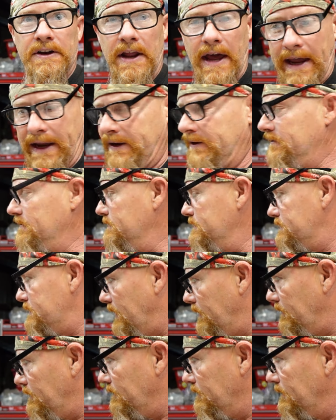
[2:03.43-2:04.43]
today.
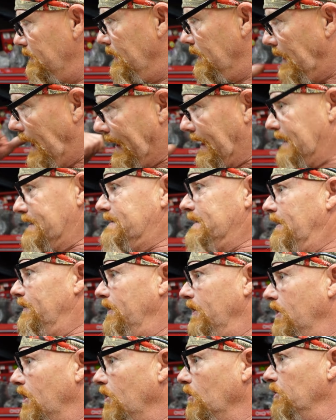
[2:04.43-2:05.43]
So, like I
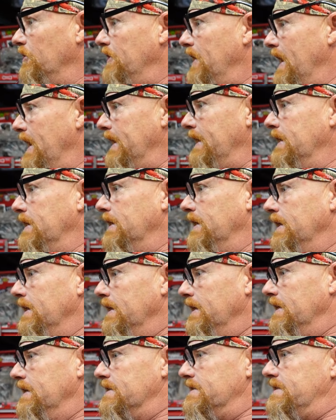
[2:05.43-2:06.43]
said, the goal today
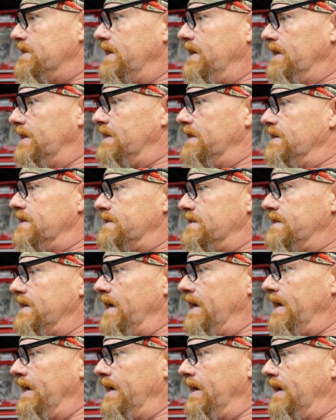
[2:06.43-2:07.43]
is to get this
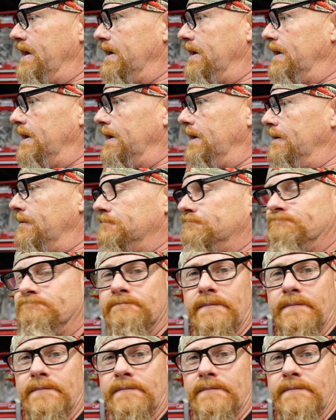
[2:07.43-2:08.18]
thing uh,